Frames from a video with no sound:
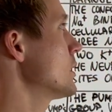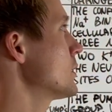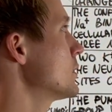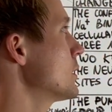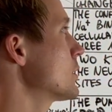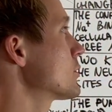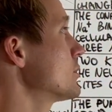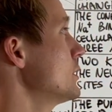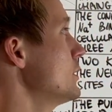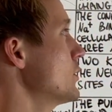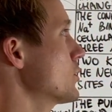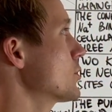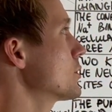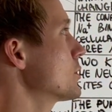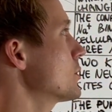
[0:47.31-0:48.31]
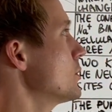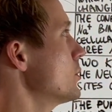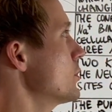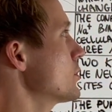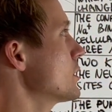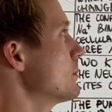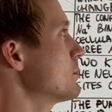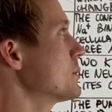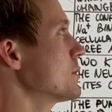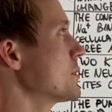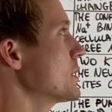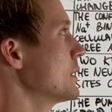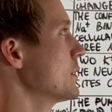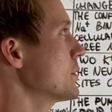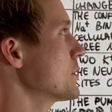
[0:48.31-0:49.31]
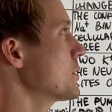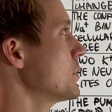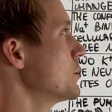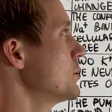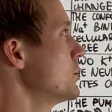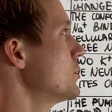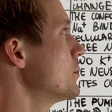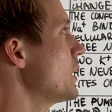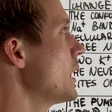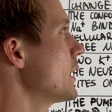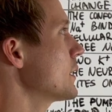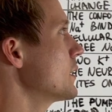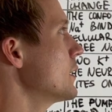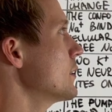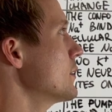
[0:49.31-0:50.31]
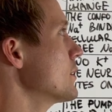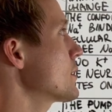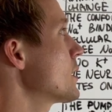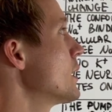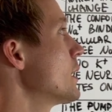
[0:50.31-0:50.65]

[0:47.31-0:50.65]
The green circles represent sodium ions.